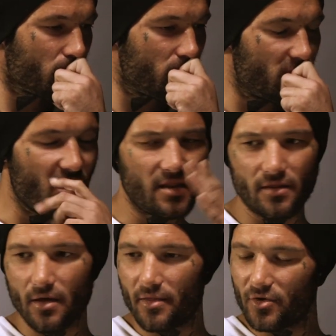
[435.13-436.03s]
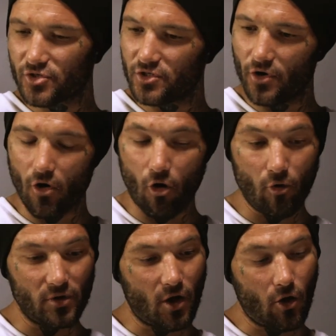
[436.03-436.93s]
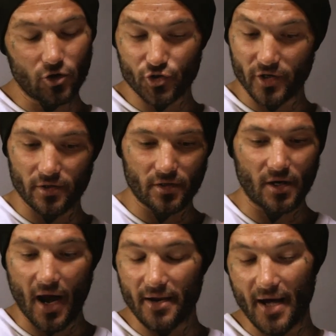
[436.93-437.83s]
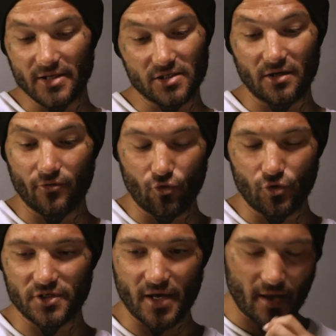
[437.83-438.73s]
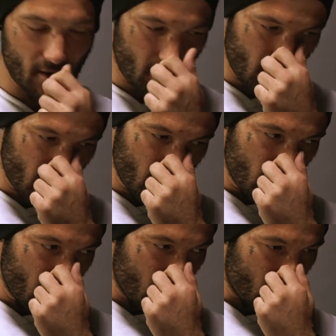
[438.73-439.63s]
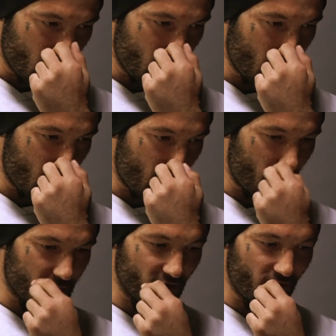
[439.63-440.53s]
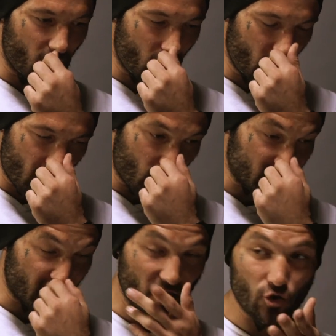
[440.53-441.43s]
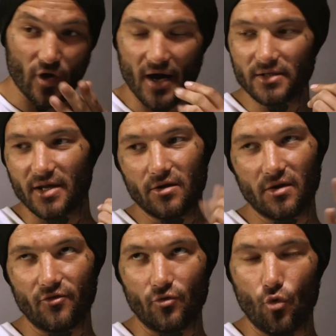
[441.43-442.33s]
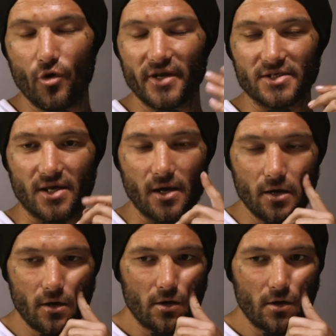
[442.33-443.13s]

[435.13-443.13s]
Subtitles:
Then there was, a whole strict guidelines and rules there, to follow. Otherwise, they'd kick you out. They didn't give you warnings there.